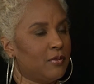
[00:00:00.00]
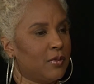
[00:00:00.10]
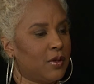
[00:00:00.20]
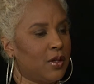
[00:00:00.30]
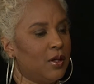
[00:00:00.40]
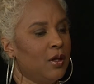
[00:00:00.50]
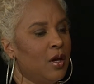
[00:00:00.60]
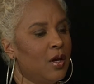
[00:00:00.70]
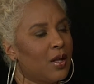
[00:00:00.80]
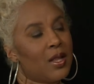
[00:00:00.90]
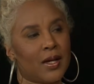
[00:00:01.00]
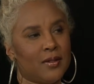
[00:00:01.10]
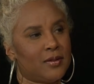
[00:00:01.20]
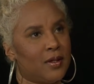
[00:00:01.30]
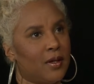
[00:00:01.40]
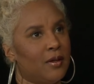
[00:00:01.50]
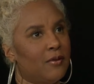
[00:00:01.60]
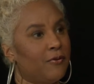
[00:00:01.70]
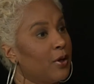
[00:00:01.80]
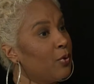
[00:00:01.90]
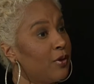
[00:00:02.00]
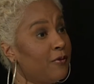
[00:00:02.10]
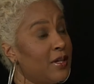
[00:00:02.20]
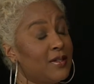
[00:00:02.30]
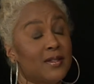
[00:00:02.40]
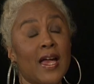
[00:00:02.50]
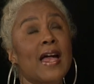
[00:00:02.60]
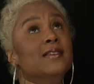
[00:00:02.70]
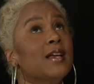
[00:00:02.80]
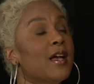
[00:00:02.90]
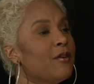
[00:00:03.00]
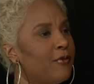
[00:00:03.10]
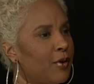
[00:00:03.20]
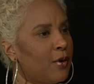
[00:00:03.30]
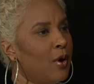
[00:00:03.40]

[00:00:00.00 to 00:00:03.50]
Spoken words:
the clients that Fairweather Faces has ever